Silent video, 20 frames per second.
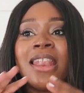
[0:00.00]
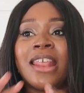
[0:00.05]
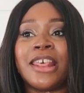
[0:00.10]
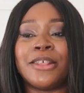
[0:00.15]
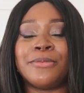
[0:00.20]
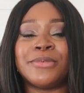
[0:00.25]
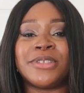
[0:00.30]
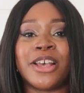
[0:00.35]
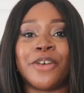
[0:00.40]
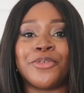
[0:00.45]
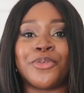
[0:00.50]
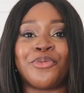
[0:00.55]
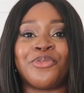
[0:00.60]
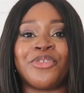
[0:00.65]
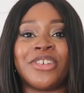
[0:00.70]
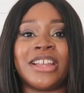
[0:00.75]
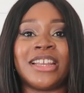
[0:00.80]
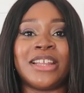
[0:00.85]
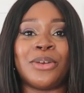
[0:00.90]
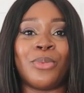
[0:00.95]
lend themselves
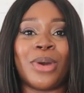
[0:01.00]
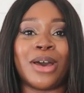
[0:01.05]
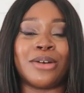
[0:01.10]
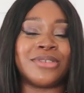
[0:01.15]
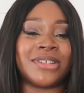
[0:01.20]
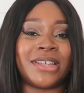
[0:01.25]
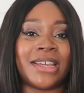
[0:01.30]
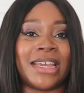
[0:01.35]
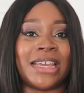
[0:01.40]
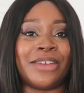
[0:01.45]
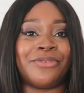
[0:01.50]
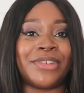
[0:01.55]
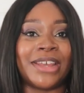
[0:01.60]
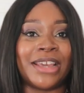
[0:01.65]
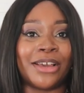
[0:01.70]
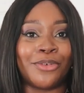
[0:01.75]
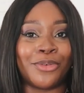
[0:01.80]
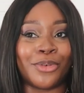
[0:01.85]
really well to evening.